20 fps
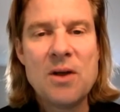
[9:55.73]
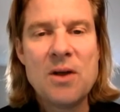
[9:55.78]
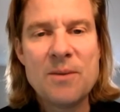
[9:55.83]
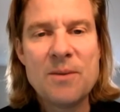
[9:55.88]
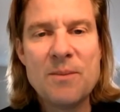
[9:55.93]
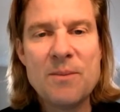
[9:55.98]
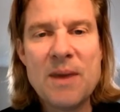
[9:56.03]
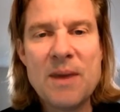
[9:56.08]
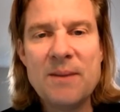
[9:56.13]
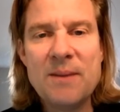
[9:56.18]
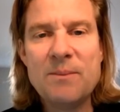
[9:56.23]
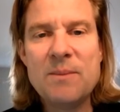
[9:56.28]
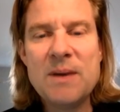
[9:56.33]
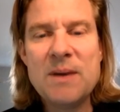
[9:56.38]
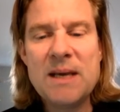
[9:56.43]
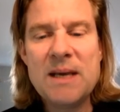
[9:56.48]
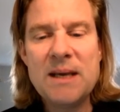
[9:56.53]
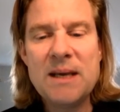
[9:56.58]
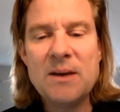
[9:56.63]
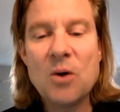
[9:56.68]
and made
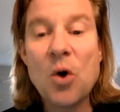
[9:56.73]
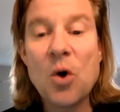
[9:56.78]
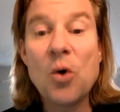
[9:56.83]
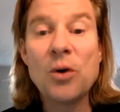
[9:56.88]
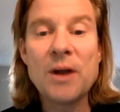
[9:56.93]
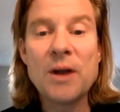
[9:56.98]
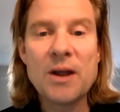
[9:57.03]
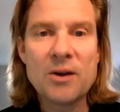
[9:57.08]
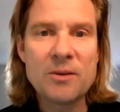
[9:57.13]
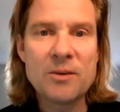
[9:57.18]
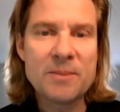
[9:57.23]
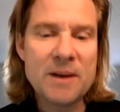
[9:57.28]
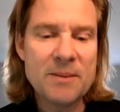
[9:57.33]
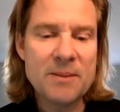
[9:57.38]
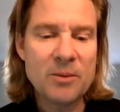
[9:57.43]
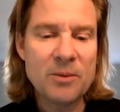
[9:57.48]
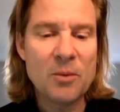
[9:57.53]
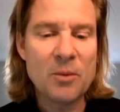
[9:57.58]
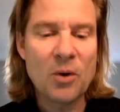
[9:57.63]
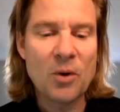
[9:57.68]
me hold other
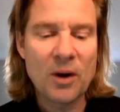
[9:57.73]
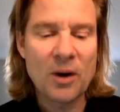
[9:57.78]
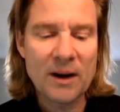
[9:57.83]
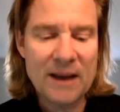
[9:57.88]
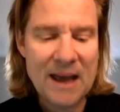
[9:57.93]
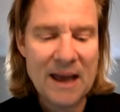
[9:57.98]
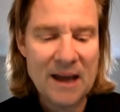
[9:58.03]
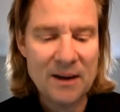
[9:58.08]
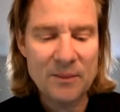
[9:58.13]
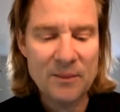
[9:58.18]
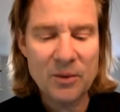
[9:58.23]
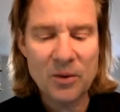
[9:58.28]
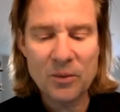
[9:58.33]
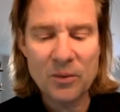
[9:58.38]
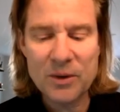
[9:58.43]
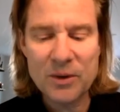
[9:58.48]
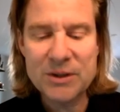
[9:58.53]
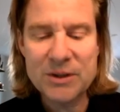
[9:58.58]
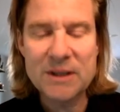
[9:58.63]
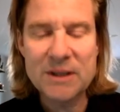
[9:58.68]
people more accountable,
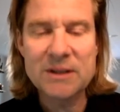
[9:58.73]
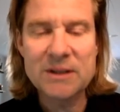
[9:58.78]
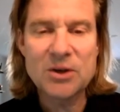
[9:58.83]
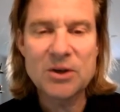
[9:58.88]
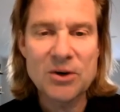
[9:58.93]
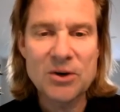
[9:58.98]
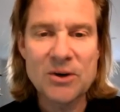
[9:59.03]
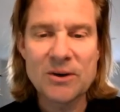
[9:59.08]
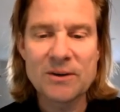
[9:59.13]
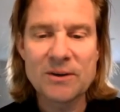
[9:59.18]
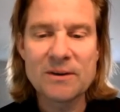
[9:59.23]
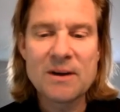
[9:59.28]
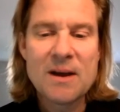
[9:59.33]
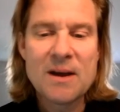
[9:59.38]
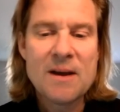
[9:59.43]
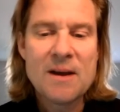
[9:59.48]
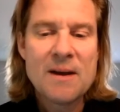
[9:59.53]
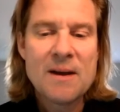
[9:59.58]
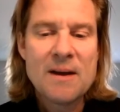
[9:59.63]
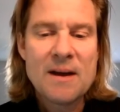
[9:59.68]
which in turn
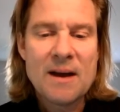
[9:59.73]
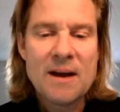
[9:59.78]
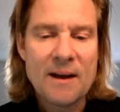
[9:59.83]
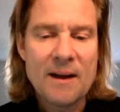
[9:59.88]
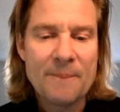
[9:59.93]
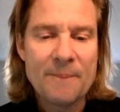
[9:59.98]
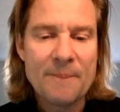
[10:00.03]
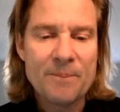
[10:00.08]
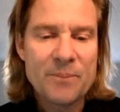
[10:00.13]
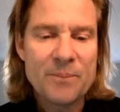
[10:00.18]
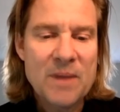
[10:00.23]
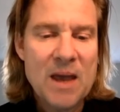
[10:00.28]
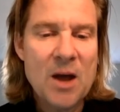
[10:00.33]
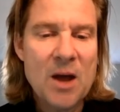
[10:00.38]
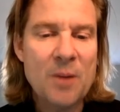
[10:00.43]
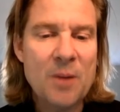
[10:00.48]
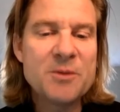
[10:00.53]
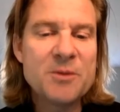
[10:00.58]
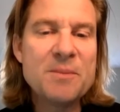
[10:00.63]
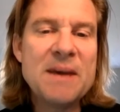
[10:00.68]

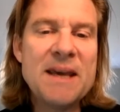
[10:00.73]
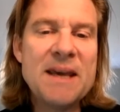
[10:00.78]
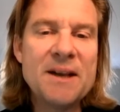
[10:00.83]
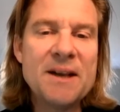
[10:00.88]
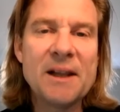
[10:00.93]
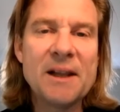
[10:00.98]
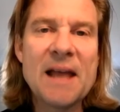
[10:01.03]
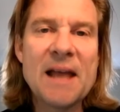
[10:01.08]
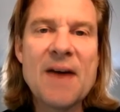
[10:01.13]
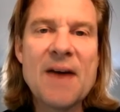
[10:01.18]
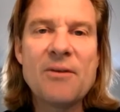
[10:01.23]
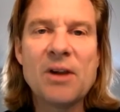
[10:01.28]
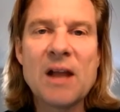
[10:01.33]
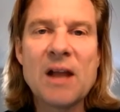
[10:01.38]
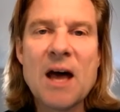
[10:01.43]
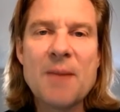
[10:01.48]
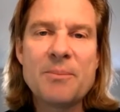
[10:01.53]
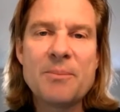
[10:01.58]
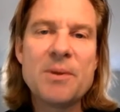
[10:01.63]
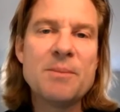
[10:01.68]
helped me to level
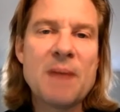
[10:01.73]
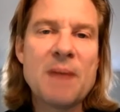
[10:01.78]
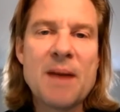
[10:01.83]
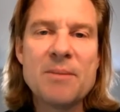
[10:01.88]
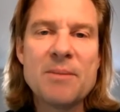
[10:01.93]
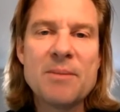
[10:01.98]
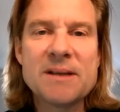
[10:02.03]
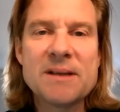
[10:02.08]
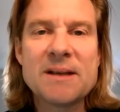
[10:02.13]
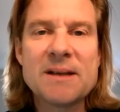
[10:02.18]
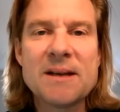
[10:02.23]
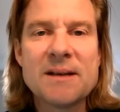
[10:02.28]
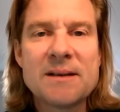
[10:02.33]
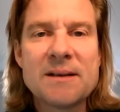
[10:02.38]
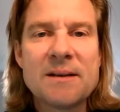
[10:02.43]
up in my business.